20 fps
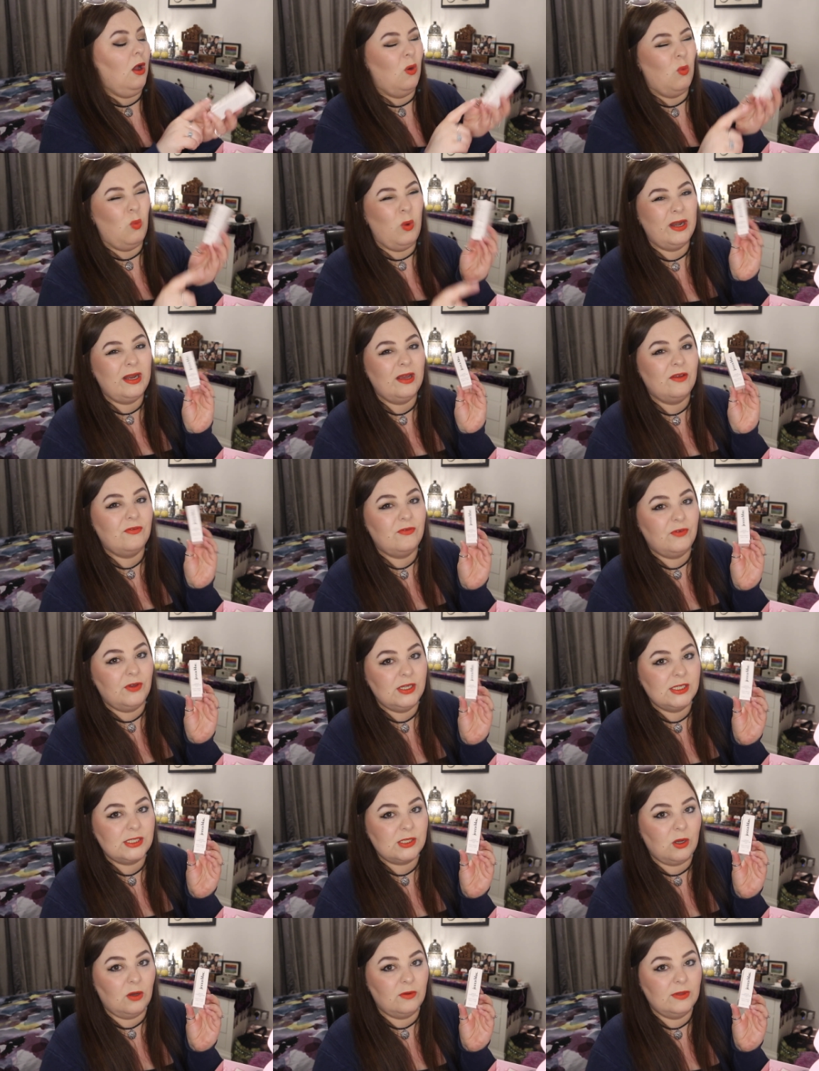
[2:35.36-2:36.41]
when I
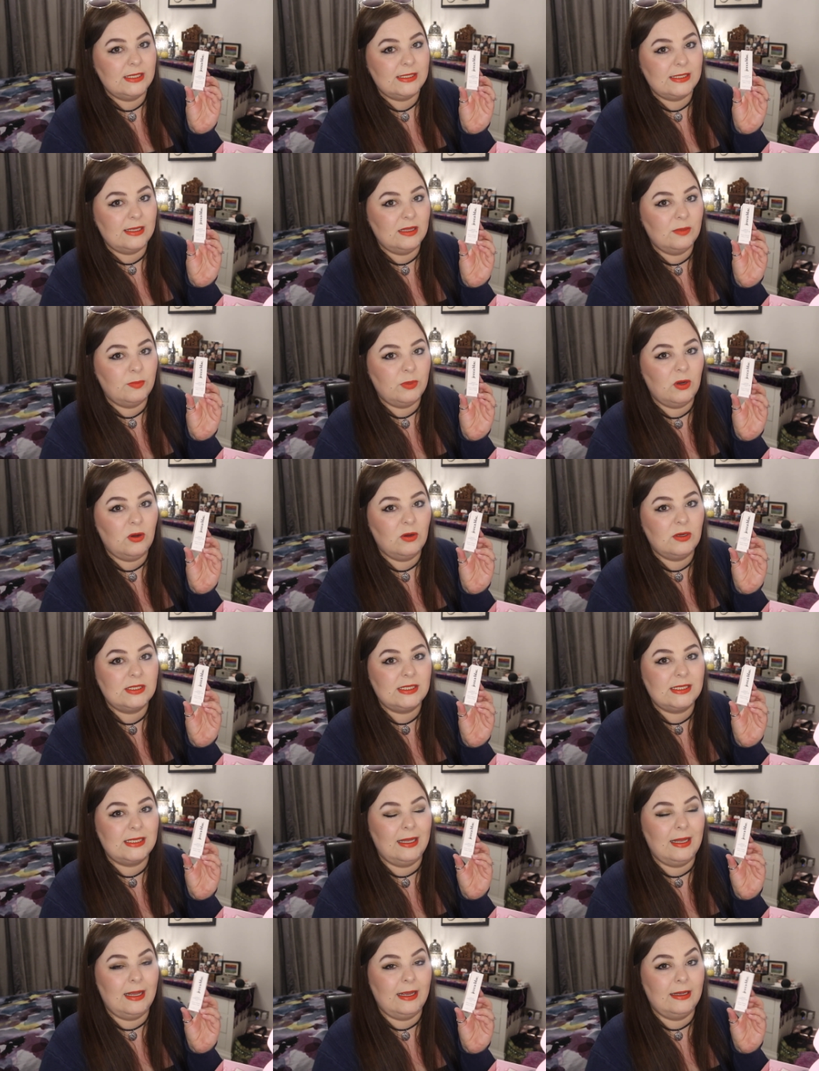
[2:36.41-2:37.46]
first got this in the
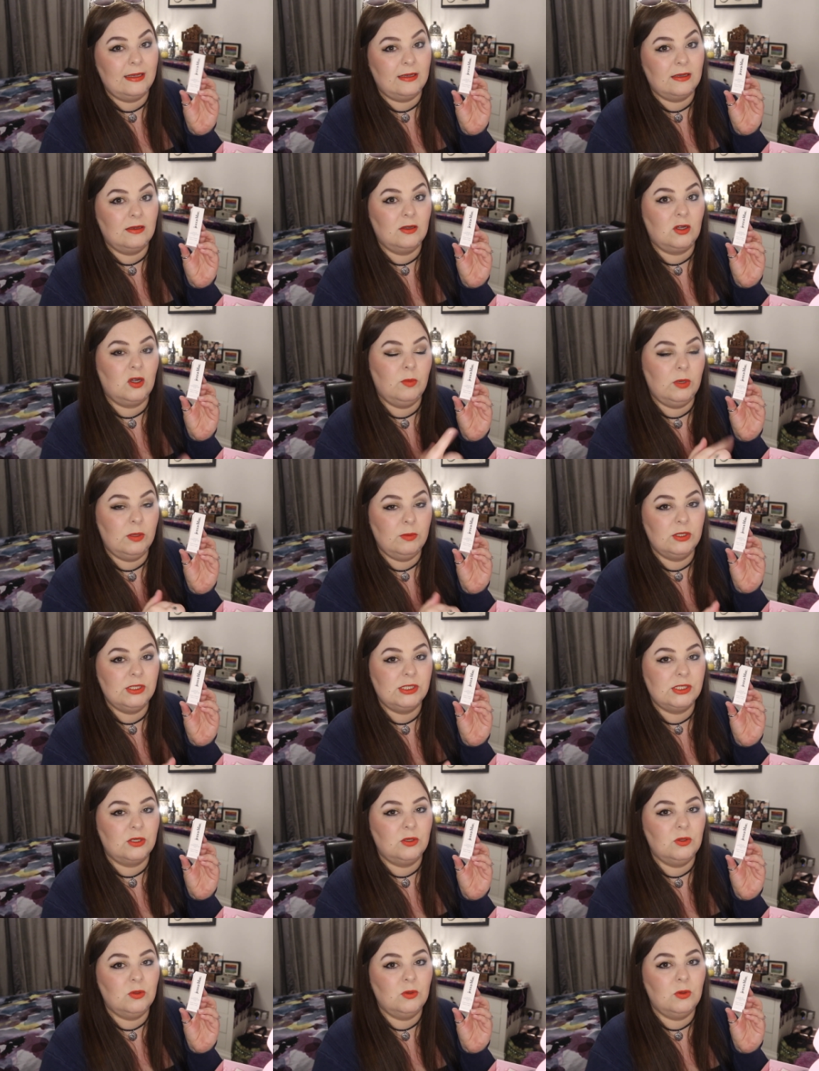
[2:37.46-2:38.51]
box like a couple of months
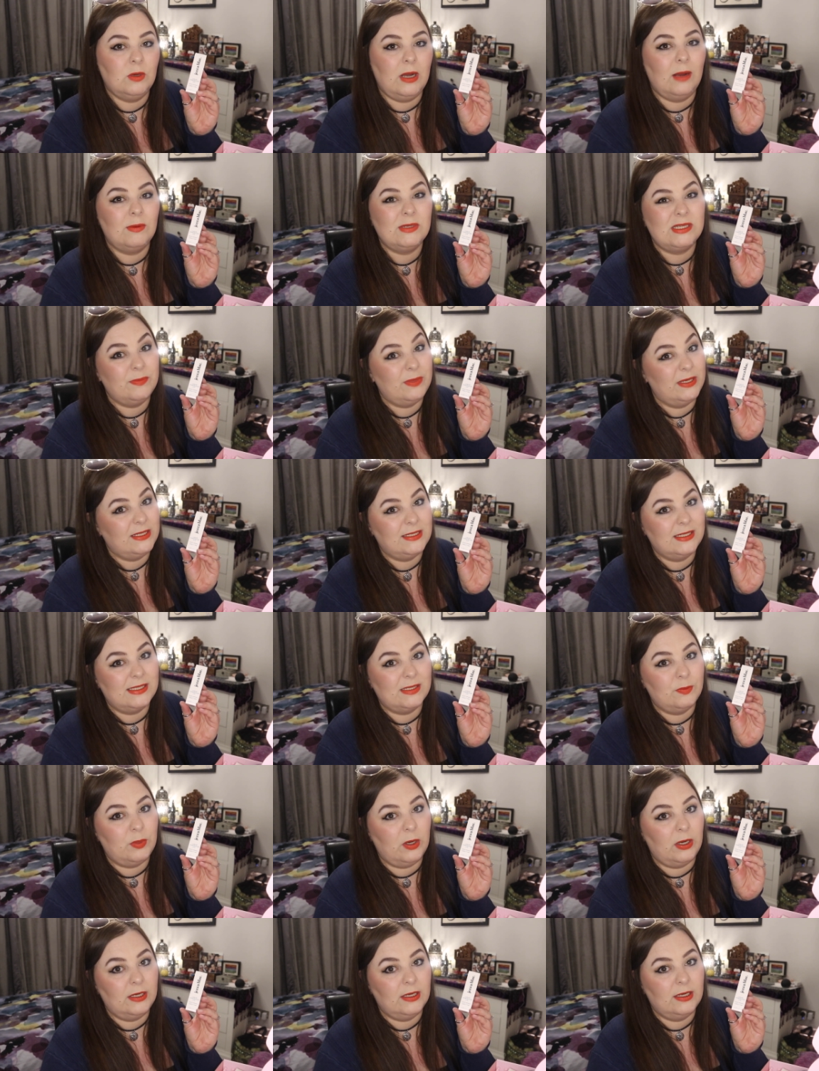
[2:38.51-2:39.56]
ago I was a bit
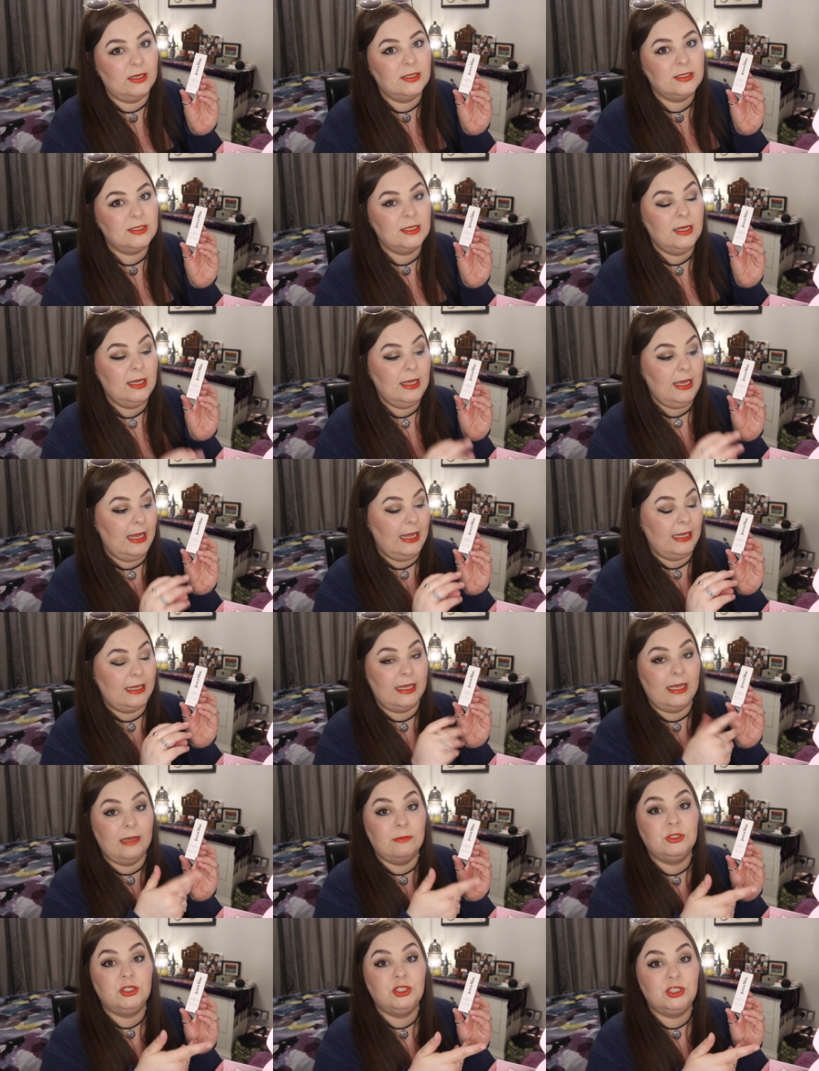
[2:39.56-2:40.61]
disappointed it
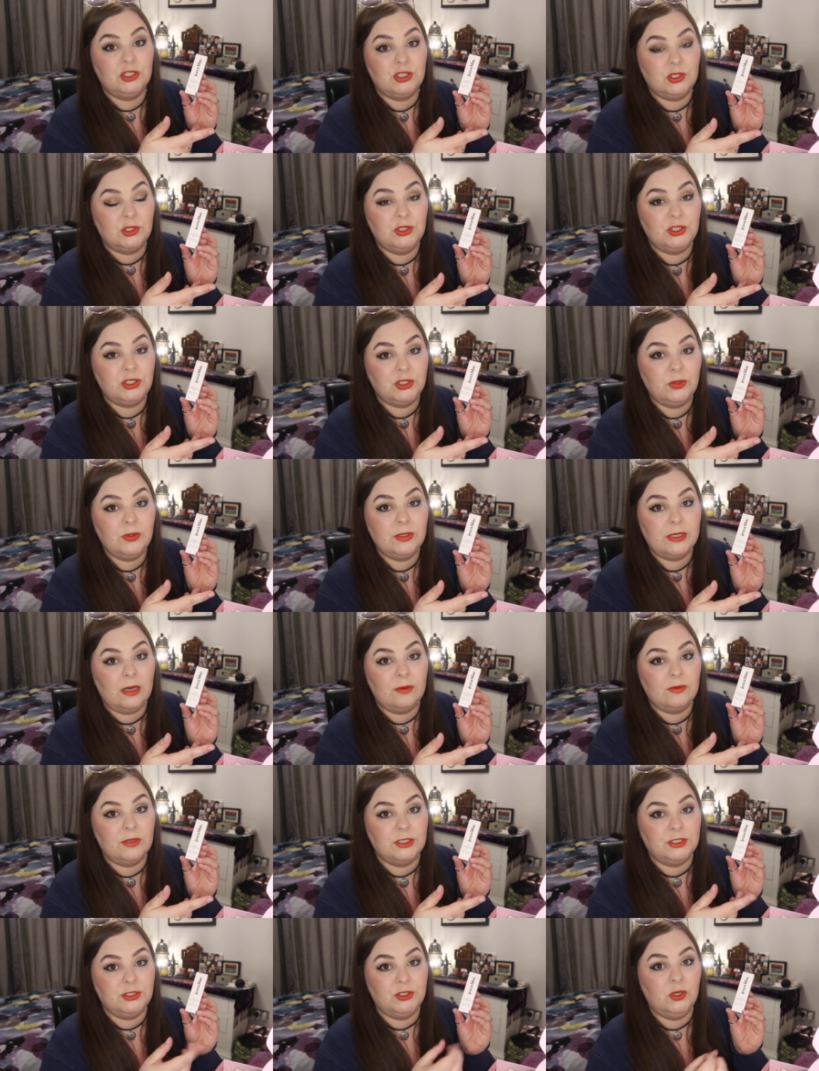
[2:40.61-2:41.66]
came sh shooting
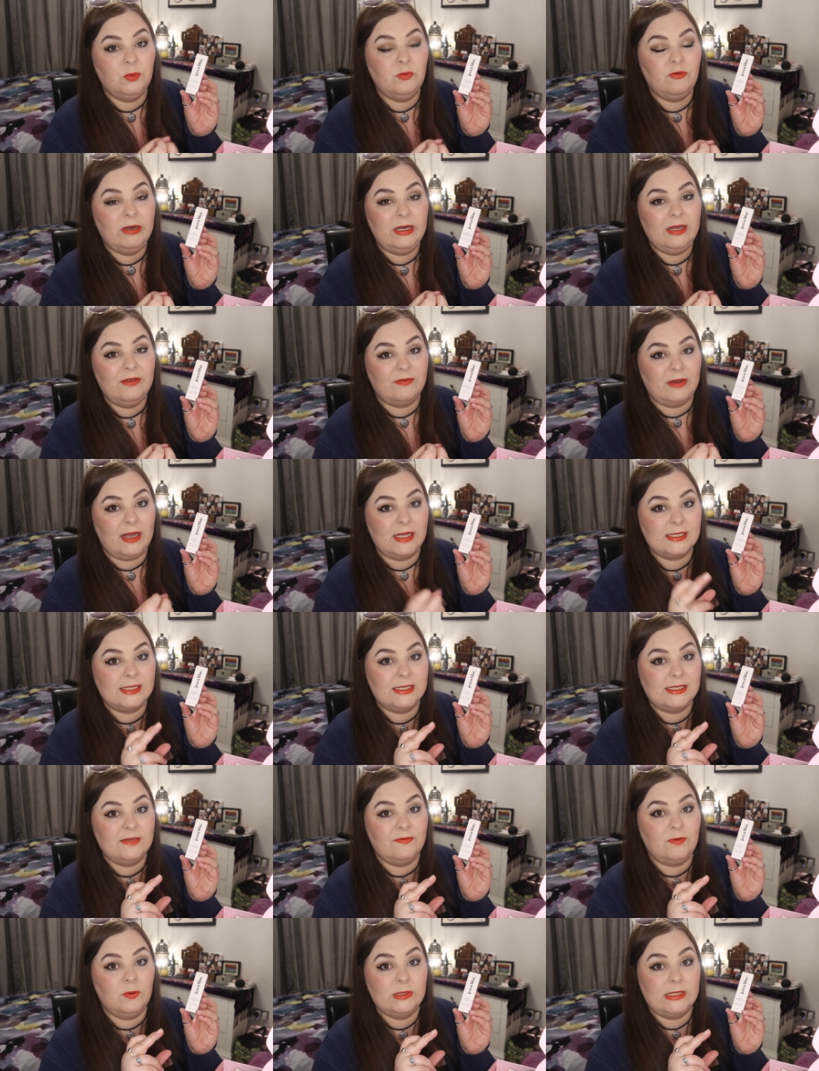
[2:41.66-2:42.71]
out the tube really fast as
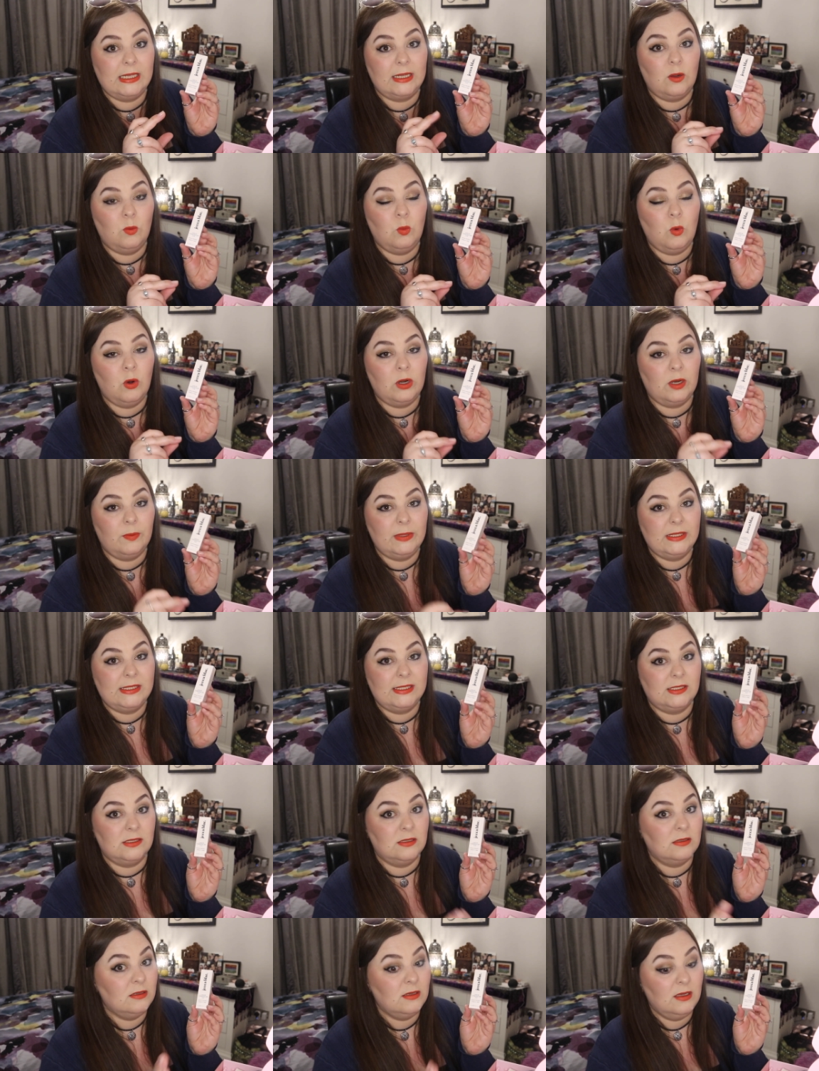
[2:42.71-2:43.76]
if it was like a water
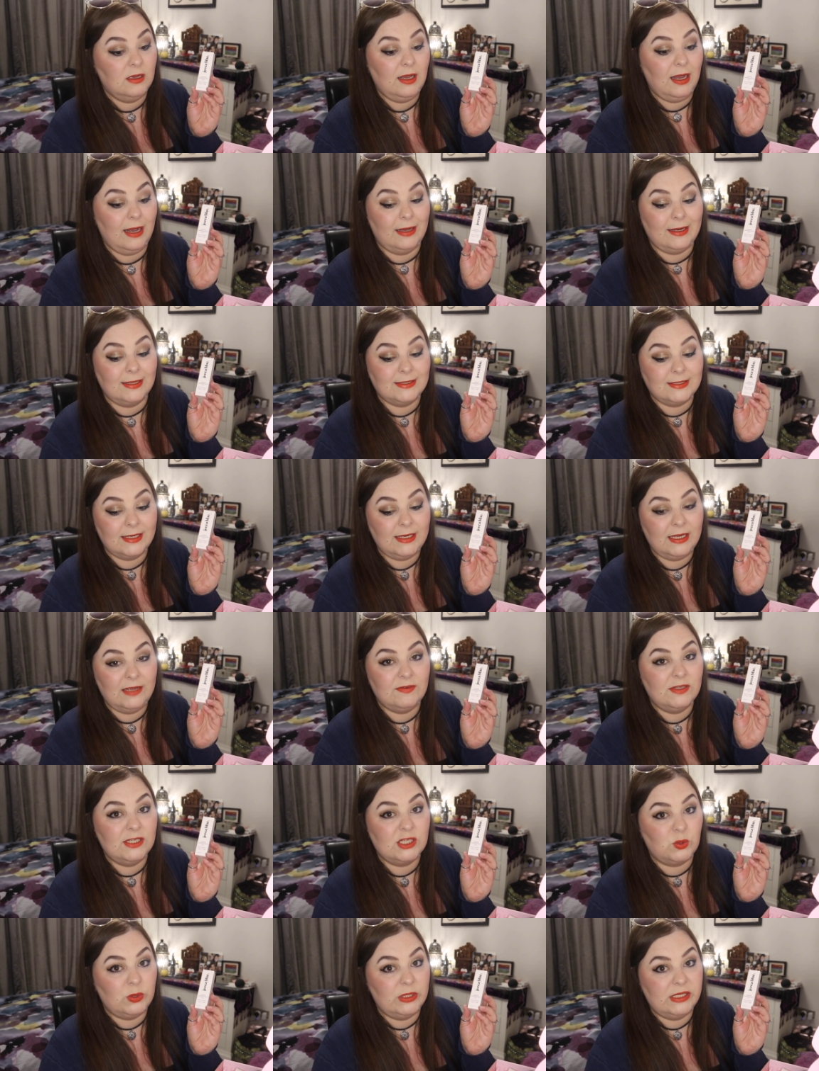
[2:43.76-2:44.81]
pistol and I didn't
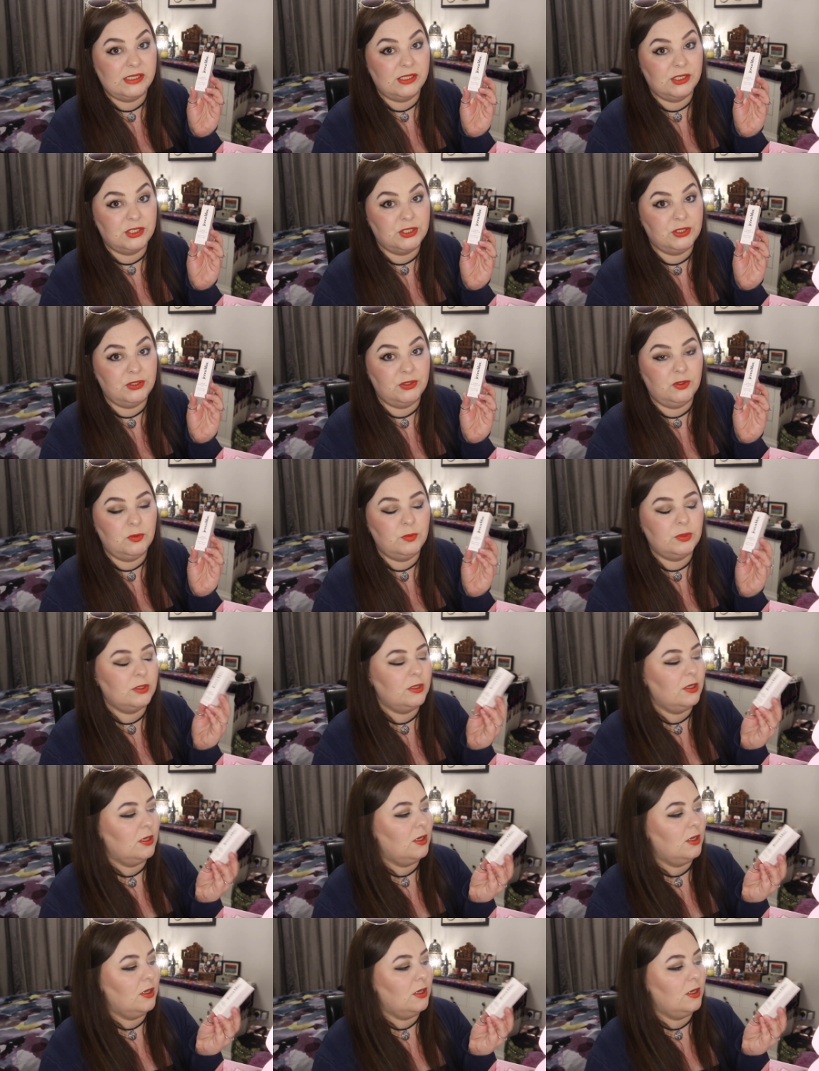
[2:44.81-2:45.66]
even squeeze the tube